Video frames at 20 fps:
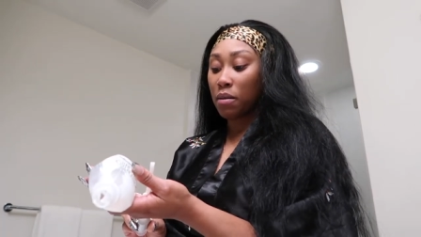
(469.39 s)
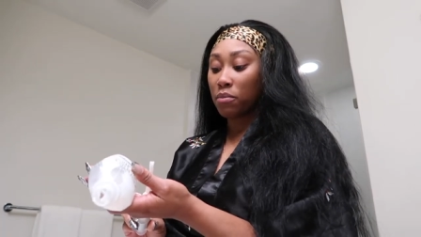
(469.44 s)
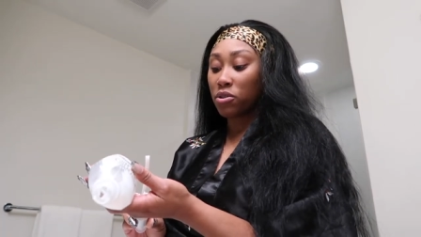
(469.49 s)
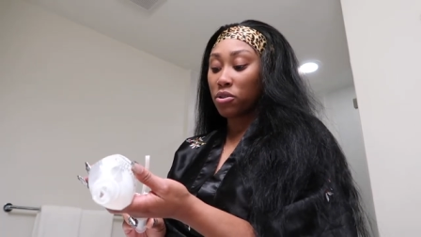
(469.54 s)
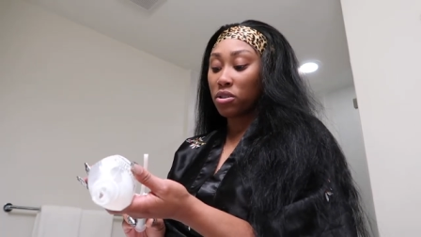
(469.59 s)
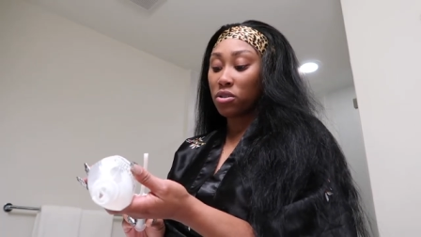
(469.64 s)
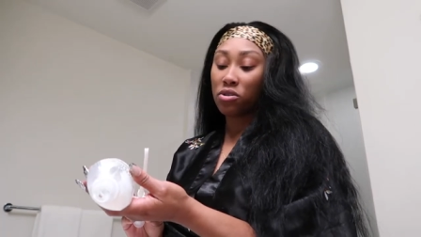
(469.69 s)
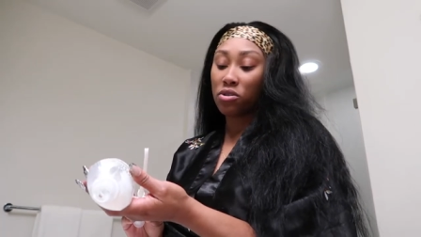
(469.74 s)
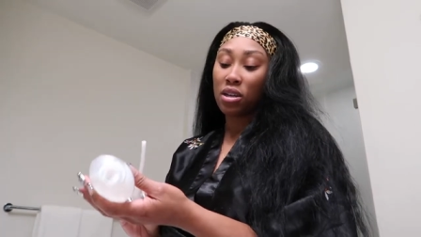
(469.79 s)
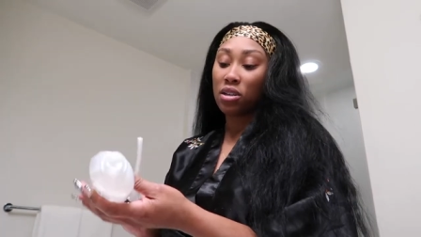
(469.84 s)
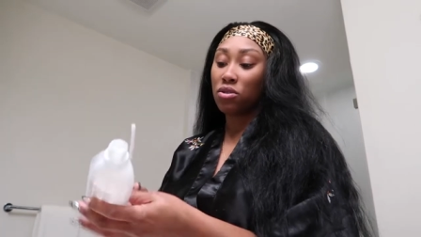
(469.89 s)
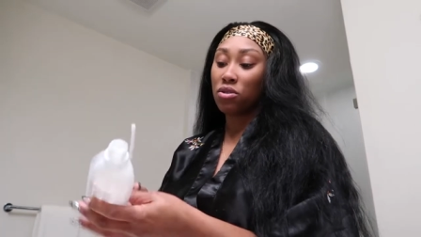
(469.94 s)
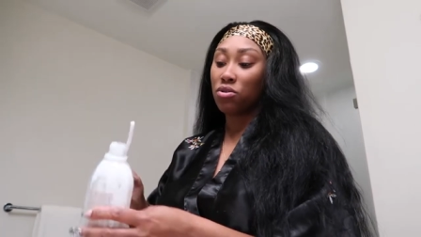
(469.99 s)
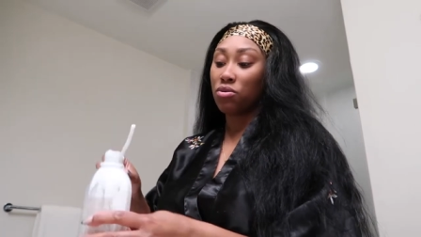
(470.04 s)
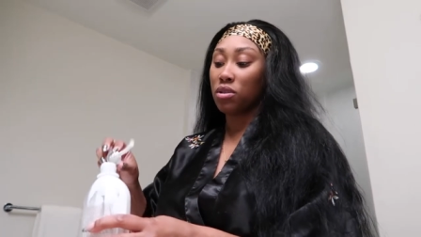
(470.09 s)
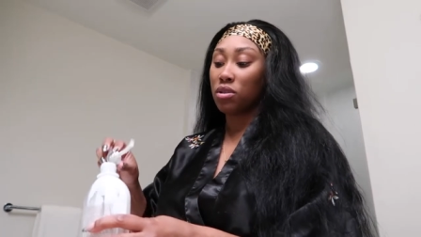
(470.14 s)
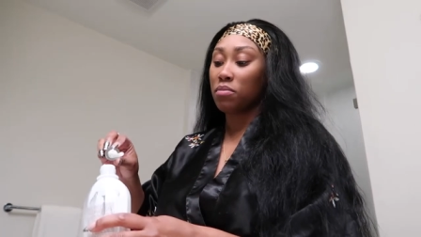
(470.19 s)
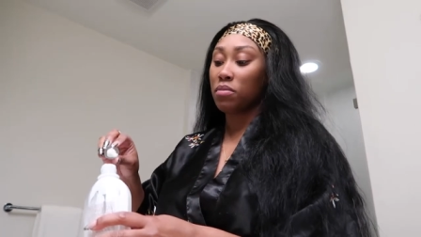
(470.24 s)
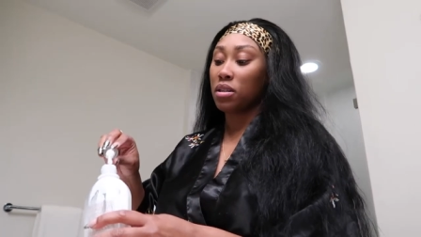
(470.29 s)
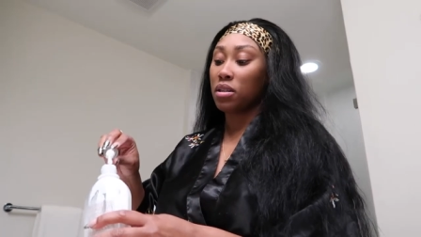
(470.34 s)
I'm just trying to
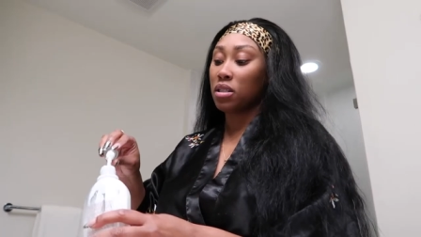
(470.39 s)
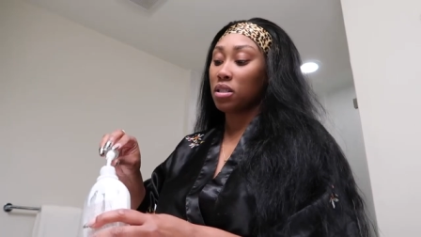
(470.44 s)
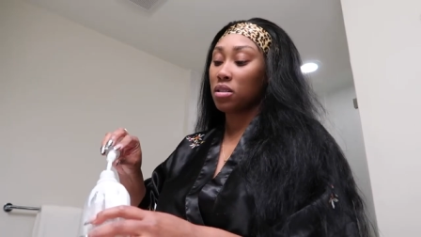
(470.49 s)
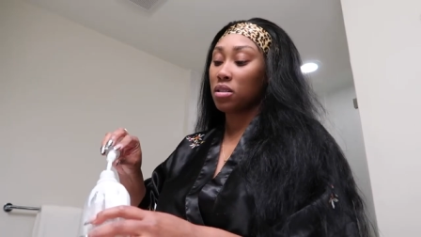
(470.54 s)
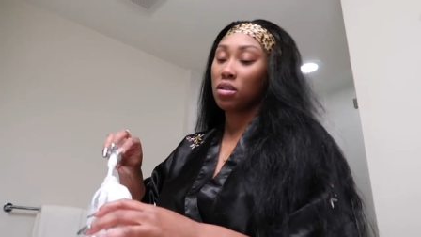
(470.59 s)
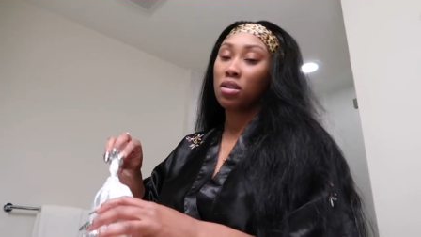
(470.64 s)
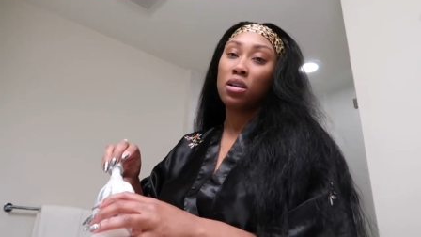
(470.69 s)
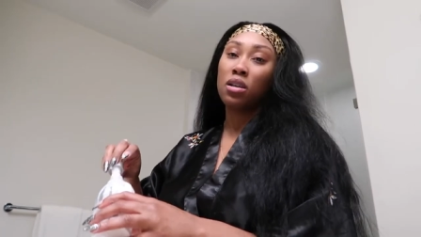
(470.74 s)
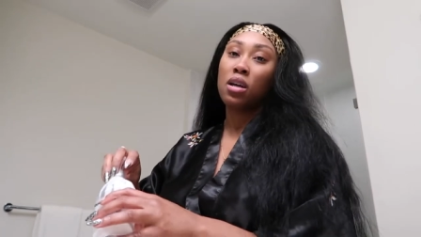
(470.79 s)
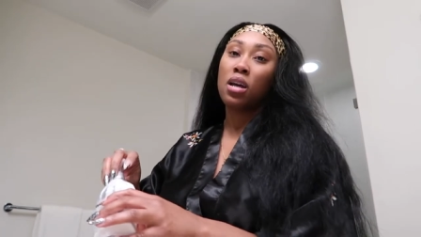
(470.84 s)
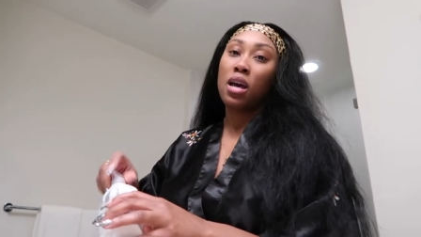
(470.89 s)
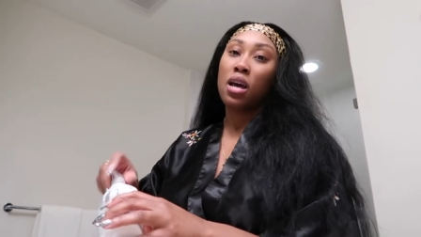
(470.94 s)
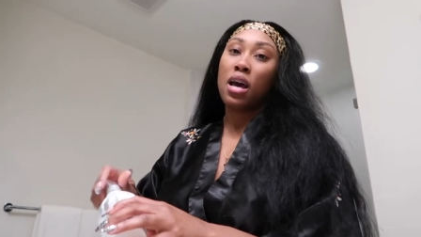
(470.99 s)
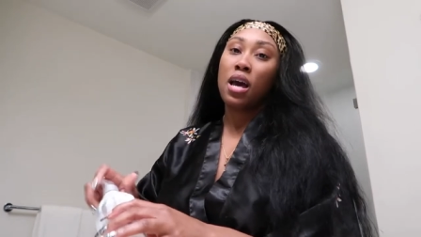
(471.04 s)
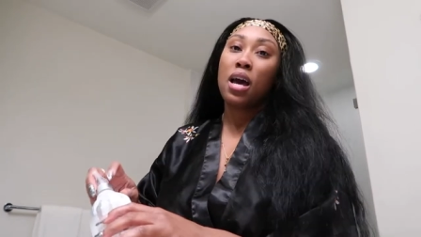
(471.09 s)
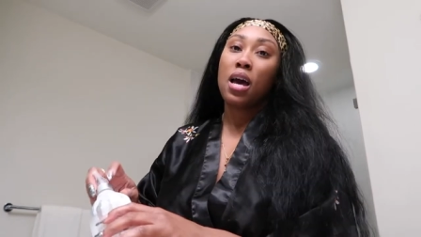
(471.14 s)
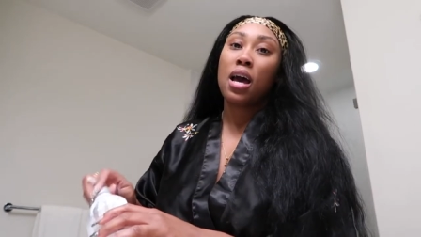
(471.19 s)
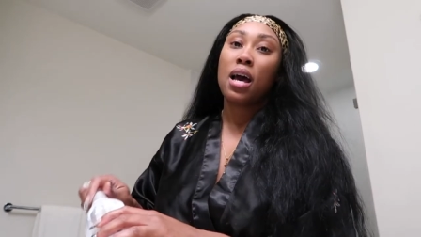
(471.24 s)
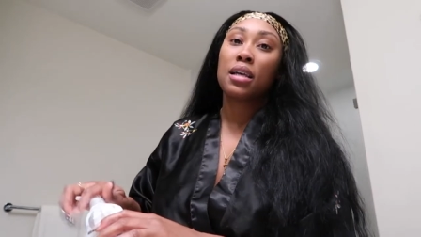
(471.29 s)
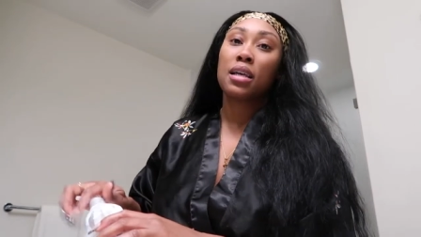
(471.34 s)
do as much
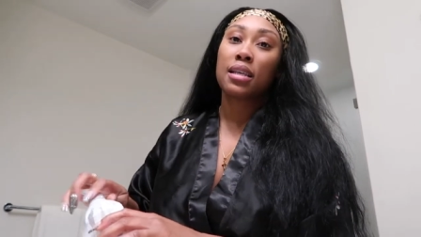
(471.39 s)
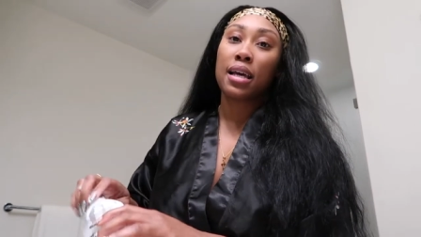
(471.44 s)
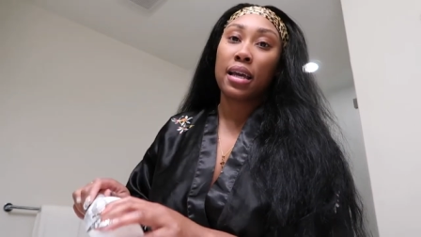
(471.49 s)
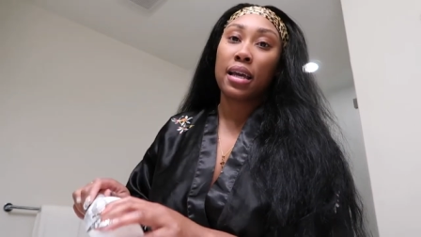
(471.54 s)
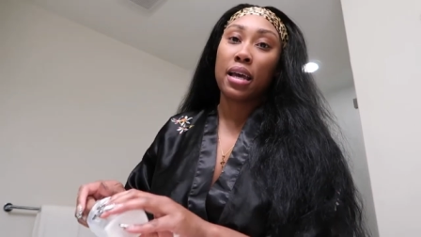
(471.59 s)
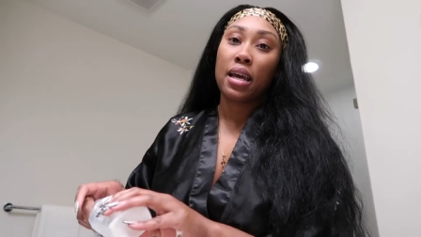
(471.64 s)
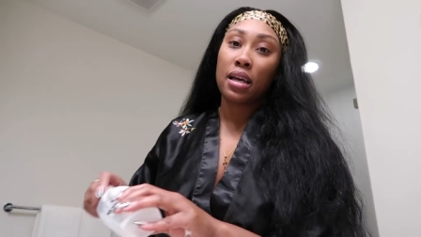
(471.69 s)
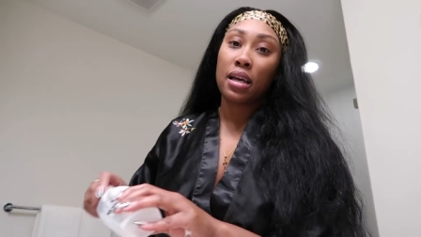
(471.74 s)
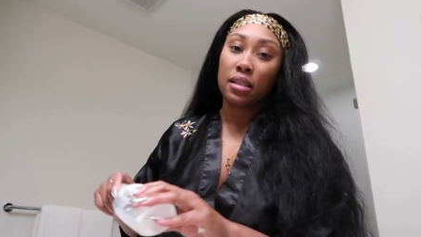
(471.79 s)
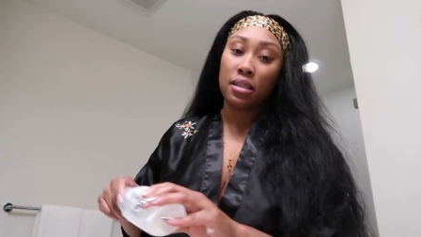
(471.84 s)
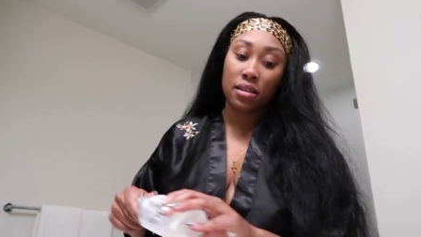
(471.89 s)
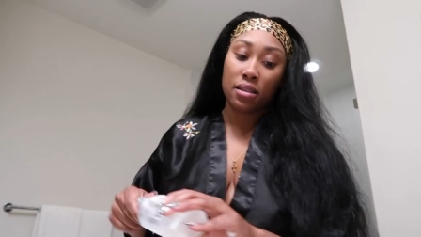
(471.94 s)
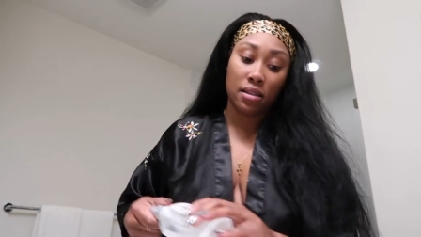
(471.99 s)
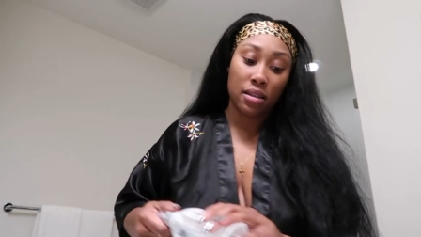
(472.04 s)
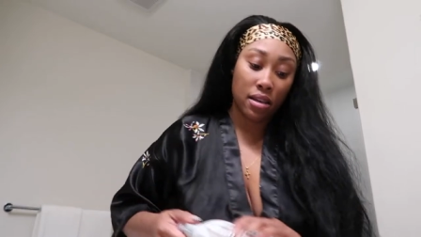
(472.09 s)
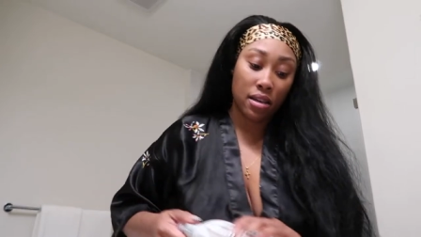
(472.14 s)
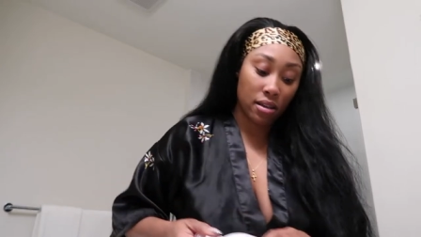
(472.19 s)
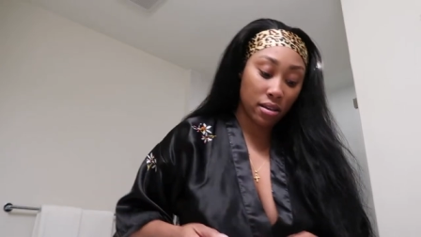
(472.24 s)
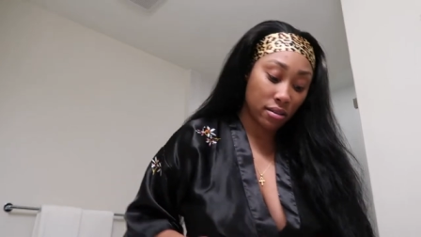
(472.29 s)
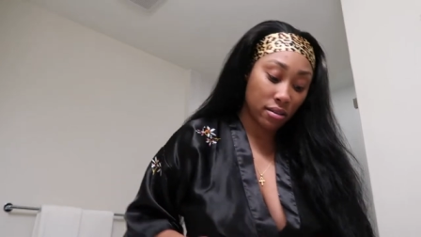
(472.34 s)
as I can
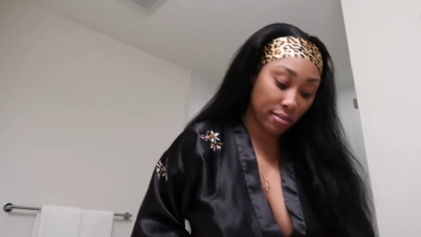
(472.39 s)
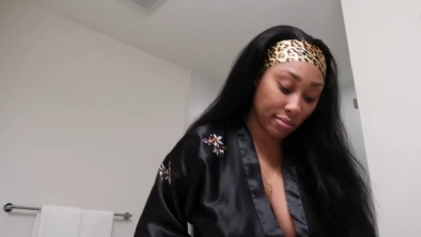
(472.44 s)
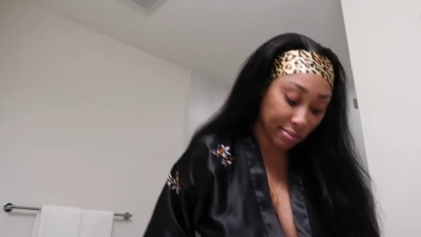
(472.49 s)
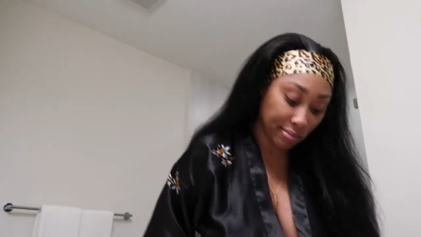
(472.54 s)
today.